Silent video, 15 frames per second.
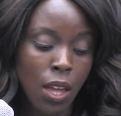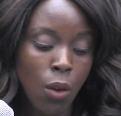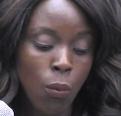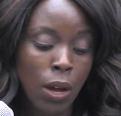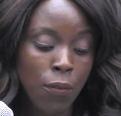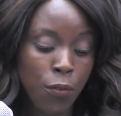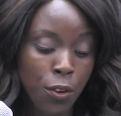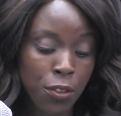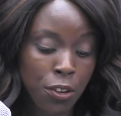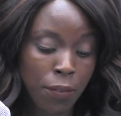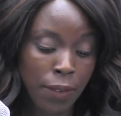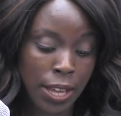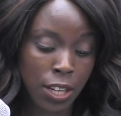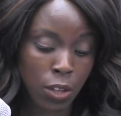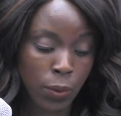While further
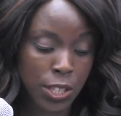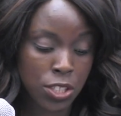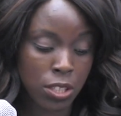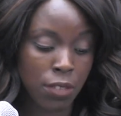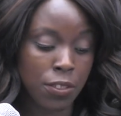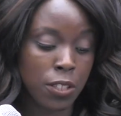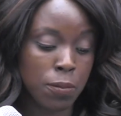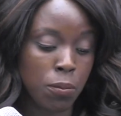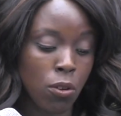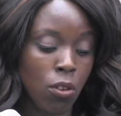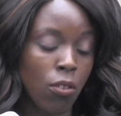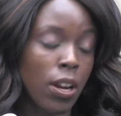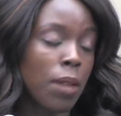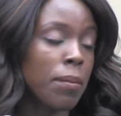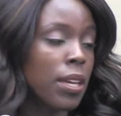evaluation of this
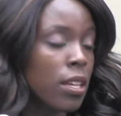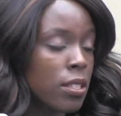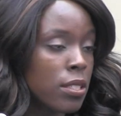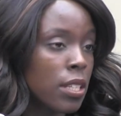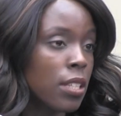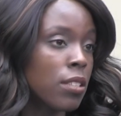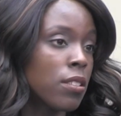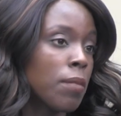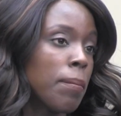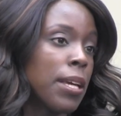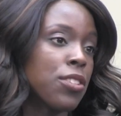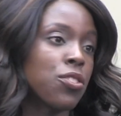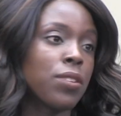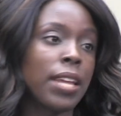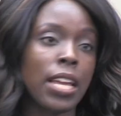program is needed to
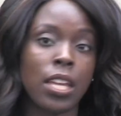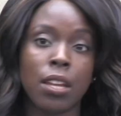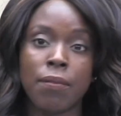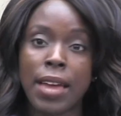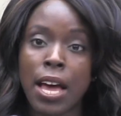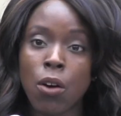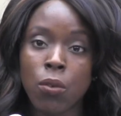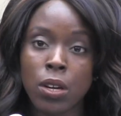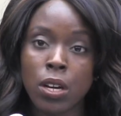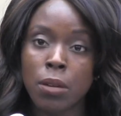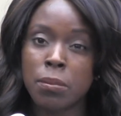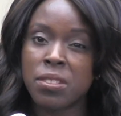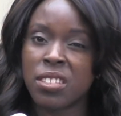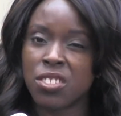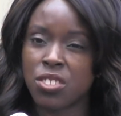measure negative
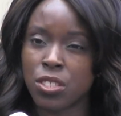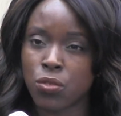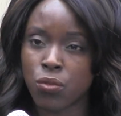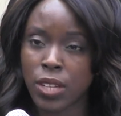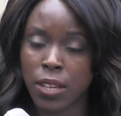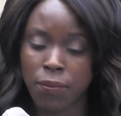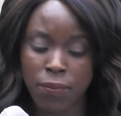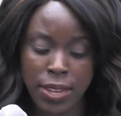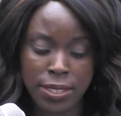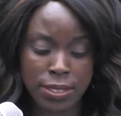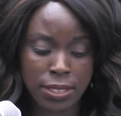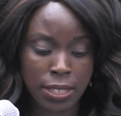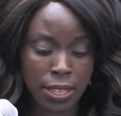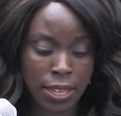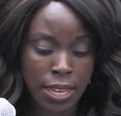outcomes such as
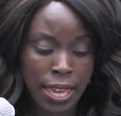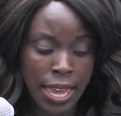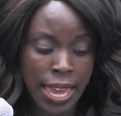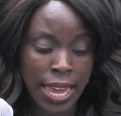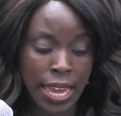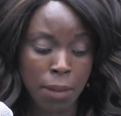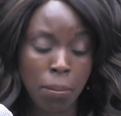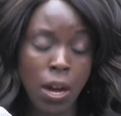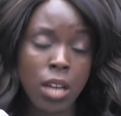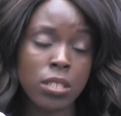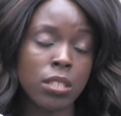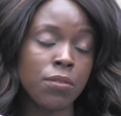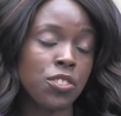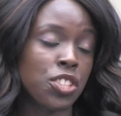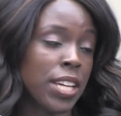reoffending and
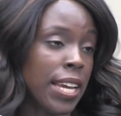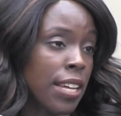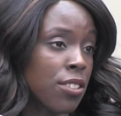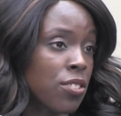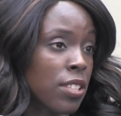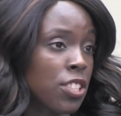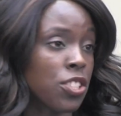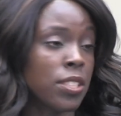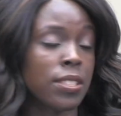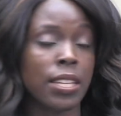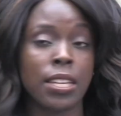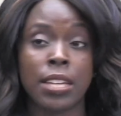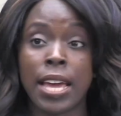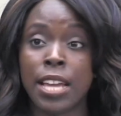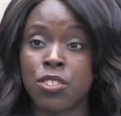positive change such as
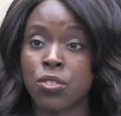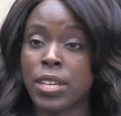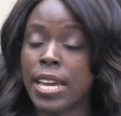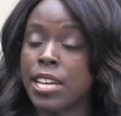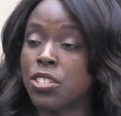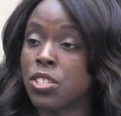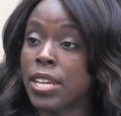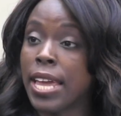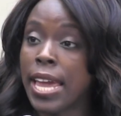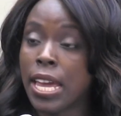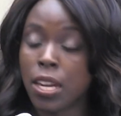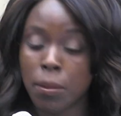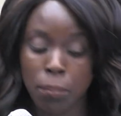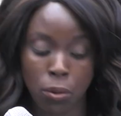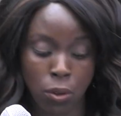education
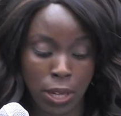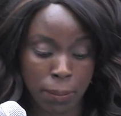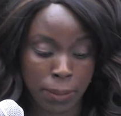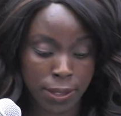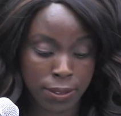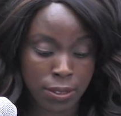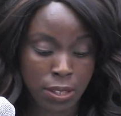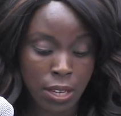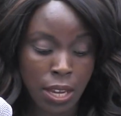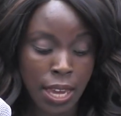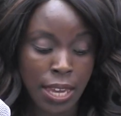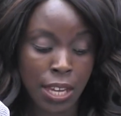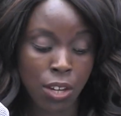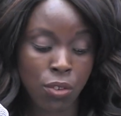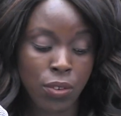and employment,
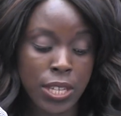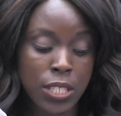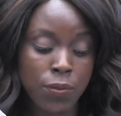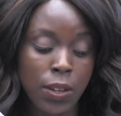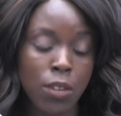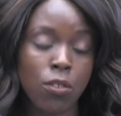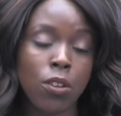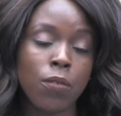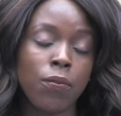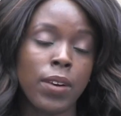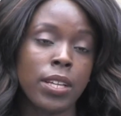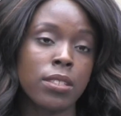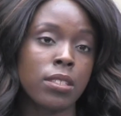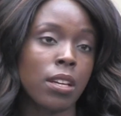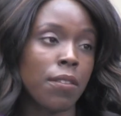increased federal
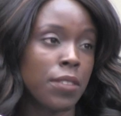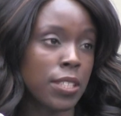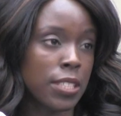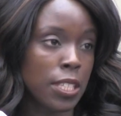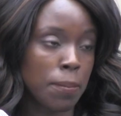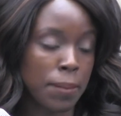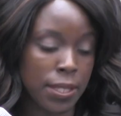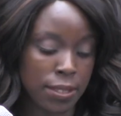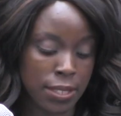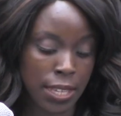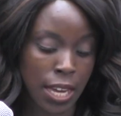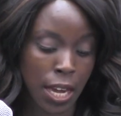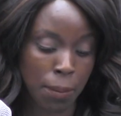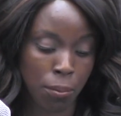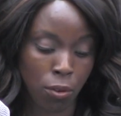funds of the
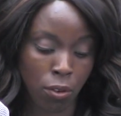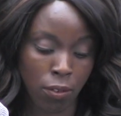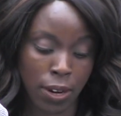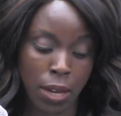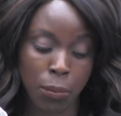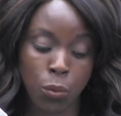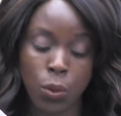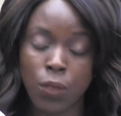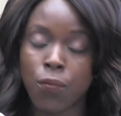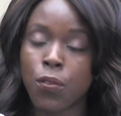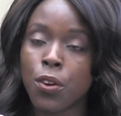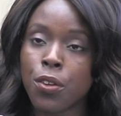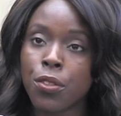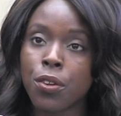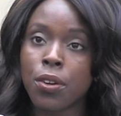TPCI program would
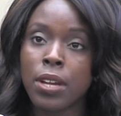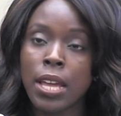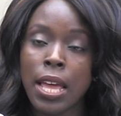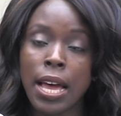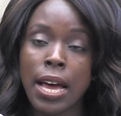further